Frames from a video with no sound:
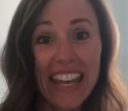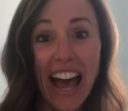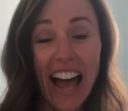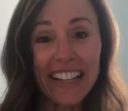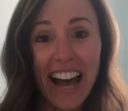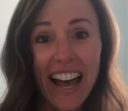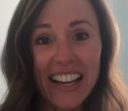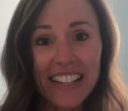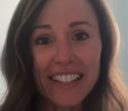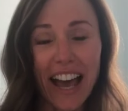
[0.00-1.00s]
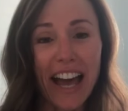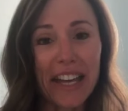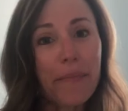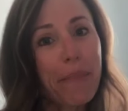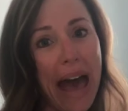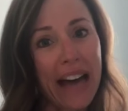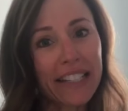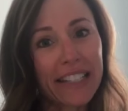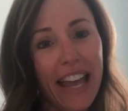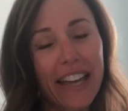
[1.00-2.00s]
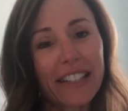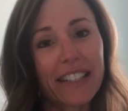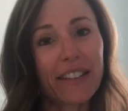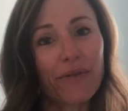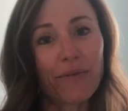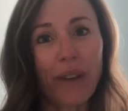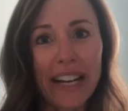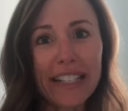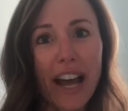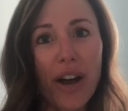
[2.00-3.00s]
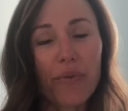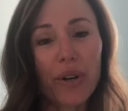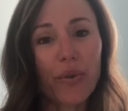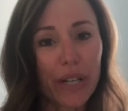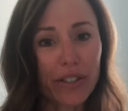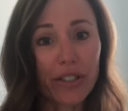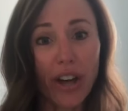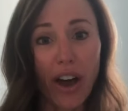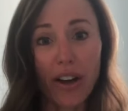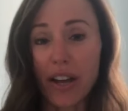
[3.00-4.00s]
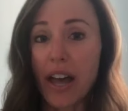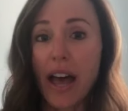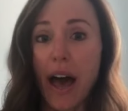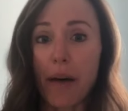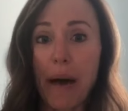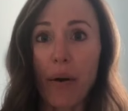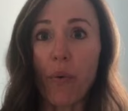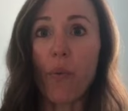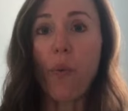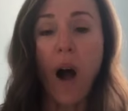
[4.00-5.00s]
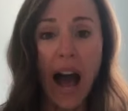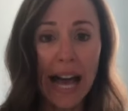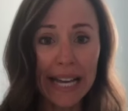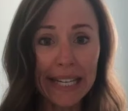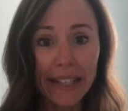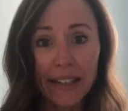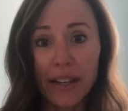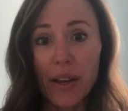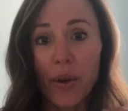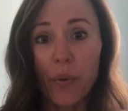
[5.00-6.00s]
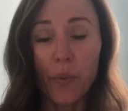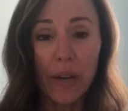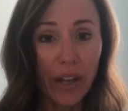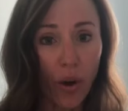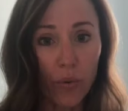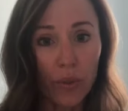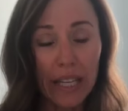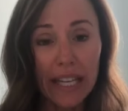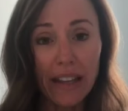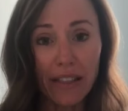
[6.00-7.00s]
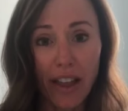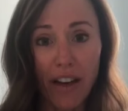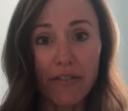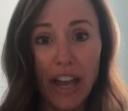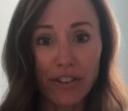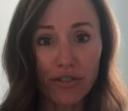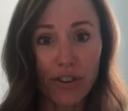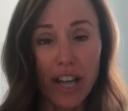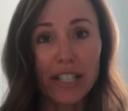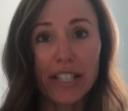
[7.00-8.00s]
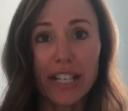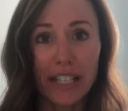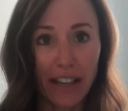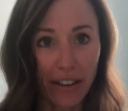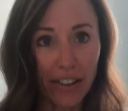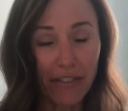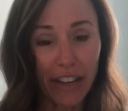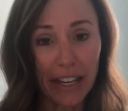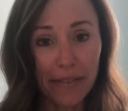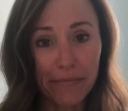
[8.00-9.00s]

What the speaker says: Hi guys, I am back, and right now we're going to talk about why we only love and trust Young Living